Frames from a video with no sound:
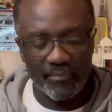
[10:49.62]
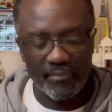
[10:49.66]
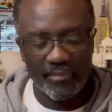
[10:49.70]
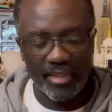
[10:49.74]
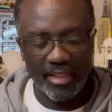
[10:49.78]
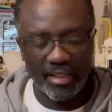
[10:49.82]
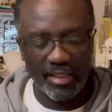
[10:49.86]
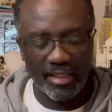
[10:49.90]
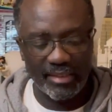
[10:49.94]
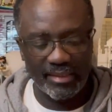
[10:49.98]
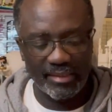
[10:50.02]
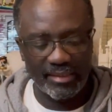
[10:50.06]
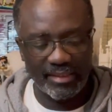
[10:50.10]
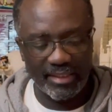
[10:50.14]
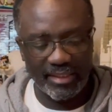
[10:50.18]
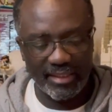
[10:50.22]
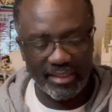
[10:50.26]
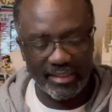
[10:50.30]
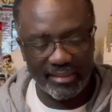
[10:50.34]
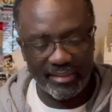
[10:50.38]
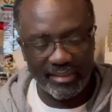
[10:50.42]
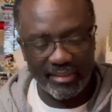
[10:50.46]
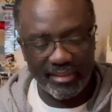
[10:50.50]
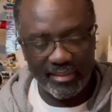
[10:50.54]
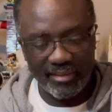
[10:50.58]

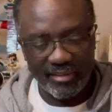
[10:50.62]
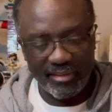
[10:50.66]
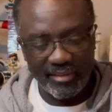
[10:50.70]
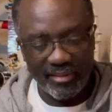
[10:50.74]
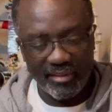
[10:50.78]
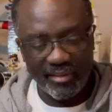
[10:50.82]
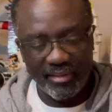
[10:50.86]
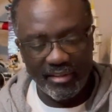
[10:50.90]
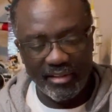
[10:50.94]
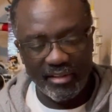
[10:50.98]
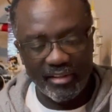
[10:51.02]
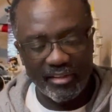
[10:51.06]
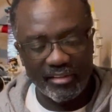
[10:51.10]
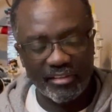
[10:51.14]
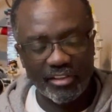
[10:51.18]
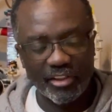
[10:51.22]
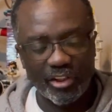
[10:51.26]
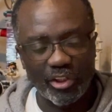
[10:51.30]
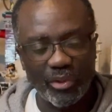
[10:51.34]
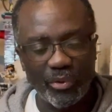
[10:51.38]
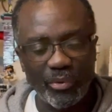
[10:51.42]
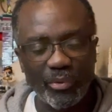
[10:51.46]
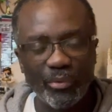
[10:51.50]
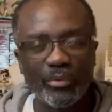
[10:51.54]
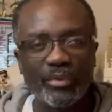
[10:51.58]
then the
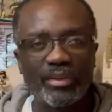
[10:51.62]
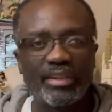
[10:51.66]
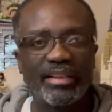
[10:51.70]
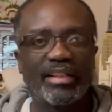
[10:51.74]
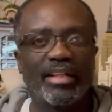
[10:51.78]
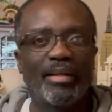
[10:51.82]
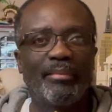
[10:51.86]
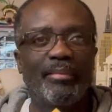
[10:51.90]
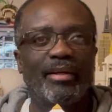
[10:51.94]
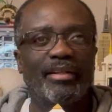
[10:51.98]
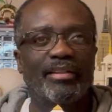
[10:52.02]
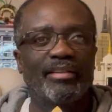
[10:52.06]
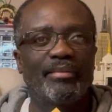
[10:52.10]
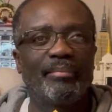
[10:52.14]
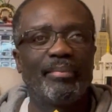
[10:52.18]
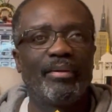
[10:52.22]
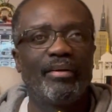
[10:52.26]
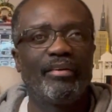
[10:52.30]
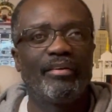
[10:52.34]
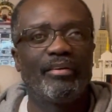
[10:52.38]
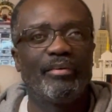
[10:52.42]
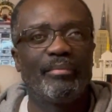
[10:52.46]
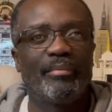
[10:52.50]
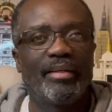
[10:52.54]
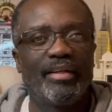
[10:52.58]
cool thing about the
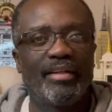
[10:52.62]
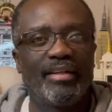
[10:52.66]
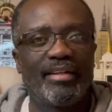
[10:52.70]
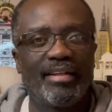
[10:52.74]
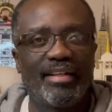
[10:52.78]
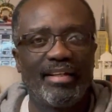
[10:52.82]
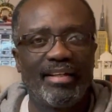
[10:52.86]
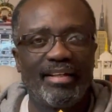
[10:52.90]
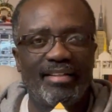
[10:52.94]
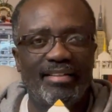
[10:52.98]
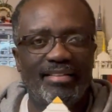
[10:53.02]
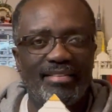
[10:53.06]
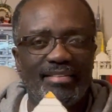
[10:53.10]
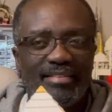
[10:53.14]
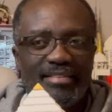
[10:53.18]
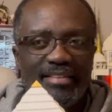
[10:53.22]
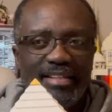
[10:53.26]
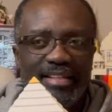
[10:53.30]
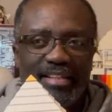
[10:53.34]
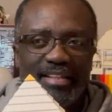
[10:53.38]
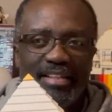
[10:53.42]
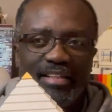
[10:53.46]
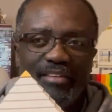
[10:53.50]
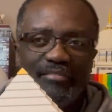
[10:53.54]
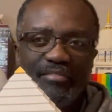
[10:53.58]
pyramid is they
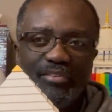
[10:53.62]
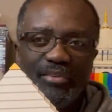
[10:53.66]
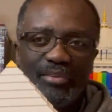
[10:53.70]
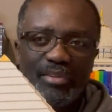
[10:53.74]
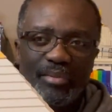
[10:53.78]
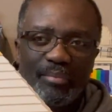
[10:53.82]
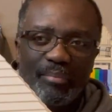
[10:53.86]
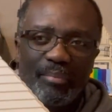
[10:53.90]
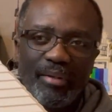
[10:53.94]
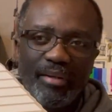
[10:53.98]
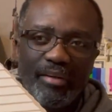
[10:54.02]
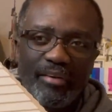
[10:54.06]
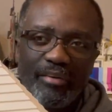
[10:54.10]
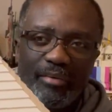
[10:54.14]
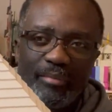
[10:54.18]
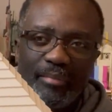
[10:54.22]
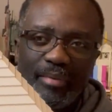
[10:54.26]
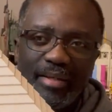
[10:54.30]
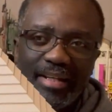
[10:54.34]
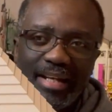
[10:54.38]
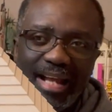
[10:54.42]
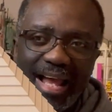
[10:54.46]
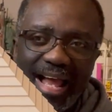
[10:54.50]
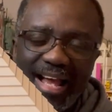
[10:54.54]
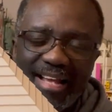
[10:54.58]
give you the
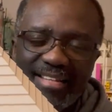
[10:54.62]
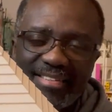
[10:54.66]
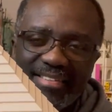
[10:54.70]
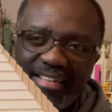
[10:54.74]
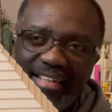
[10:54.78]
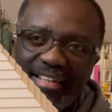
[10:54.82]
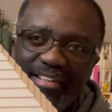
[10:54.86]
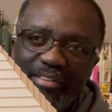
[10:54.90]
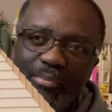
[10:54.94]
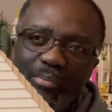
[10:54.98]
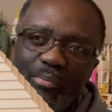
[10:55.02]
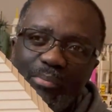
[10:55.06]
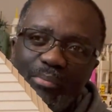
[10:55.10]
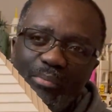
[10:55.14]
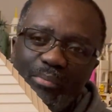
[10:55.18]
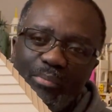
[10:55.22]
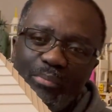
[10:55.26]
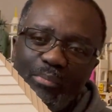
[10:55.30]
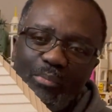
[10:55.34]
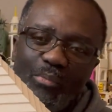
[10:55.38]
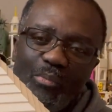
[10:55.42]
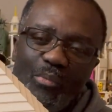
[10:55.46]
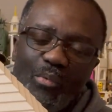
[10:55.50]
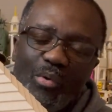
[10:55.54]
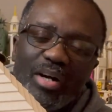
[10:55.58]
pyramid as it
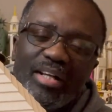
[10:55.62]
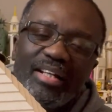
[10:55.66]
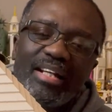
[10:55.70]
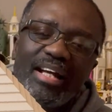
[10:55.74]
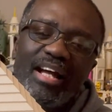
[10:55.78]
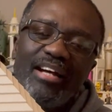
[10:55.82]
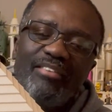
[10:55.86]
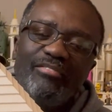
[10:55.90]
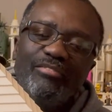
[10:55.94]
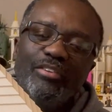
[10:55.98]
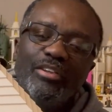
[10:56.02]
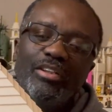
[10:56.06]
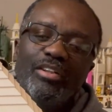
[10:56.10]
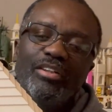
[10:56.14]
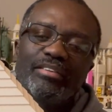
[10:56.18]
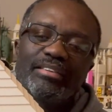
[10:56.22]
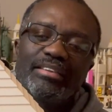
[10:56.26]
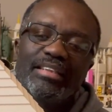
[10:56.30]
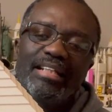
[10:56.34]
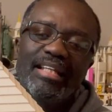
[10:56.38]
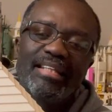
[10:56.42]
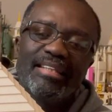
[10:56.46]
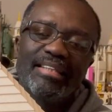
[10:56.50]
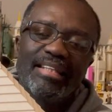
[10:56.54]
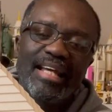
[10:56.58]
would have looked
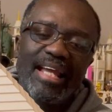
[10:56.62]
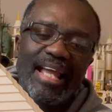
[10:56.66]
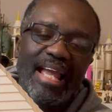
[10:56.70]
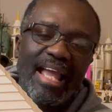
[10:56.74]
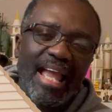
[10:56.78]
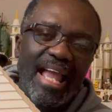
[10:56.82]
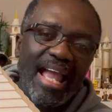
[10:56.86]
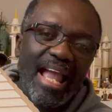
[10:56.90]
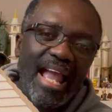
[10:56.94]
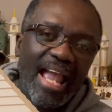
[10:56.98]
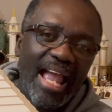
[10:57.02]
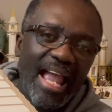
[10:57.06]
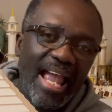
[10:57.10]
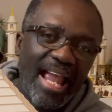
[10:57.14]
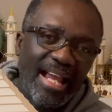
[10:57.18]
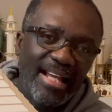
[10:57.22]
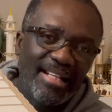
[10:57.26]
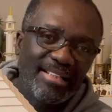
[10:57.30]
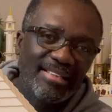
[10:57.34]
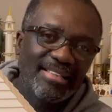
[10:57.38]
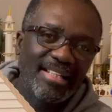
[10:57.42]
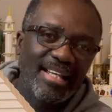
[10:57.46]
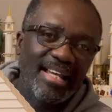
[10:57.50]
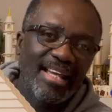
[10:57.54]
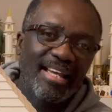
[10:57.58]
in the
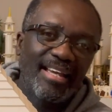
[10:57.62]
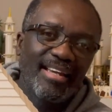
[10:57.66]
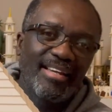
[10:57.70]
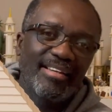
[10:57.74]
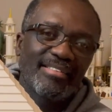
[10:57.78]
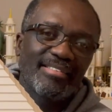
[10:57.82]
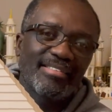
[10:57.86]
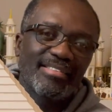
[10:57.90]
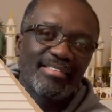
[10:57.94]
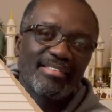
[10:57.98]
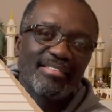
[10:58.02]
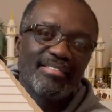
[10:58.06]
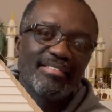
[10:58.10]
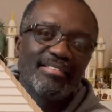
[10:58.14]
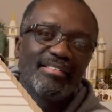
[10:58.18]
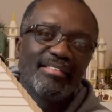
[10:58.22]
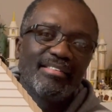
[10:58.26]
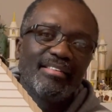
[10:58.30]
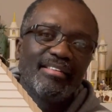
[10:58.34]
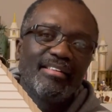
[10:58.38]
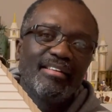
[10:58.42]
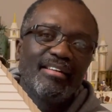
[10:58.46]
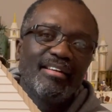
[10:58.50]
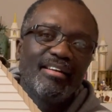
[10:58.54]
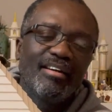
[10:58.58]
heydays
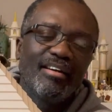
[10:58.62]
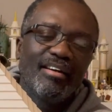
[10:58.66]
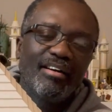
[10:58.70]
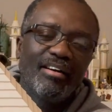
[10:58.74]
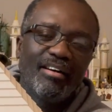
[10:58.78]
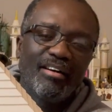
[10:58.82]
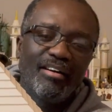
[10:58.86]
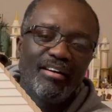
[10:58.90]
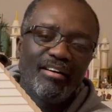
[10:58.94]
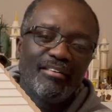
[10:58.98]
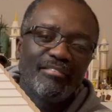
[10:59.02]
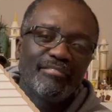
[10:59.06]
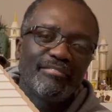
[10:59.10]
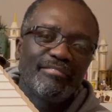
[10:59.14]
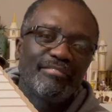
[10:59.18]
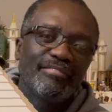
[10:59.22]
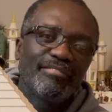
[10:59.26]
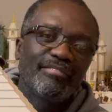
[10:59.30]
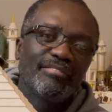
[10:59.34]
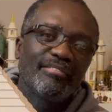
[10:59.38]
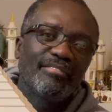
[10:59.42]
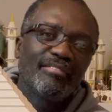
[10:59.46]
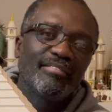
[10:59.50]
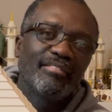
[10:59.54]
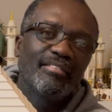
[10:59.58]
of
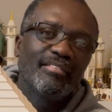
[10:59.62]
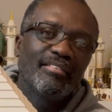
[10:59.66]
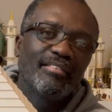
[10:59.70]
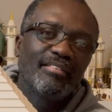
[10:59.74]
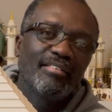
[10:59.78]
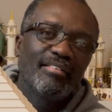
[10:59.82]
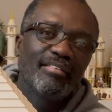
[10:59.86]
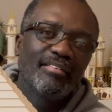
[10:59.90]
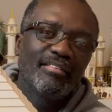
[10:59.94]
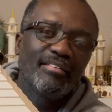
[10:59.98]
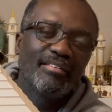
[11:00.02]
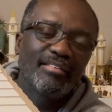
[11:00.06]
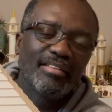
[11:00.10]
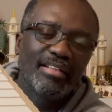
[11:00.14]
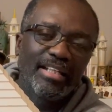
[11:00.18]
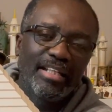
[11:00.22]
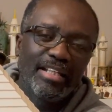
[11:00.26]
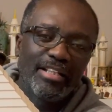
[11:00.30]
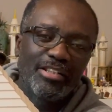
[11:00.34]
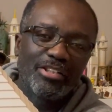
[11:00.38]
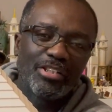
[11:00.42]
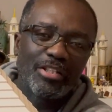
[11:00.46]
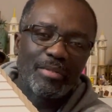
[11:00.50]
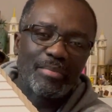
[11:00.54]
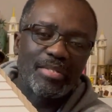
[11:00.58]
the
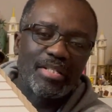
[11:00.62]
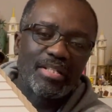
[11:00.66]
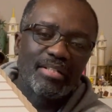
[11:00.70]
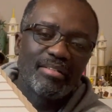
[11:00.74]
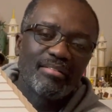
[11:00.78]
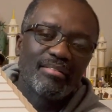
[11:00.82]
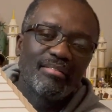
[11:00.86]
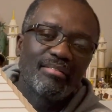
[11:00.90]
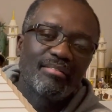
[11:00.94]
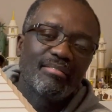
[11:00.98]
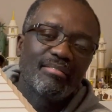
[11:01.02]
Egyptian